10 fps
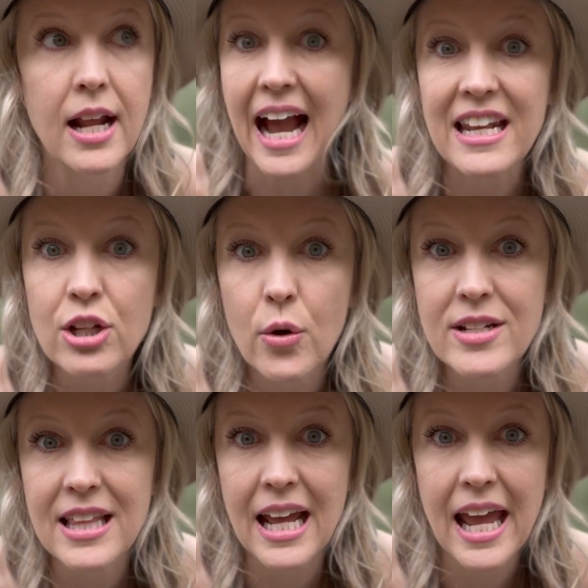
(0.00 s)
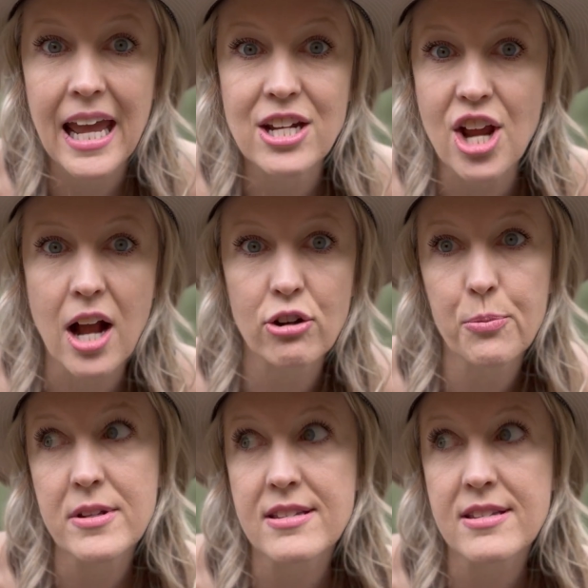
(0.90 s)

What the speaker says: Like I didn't go into that AA chat group and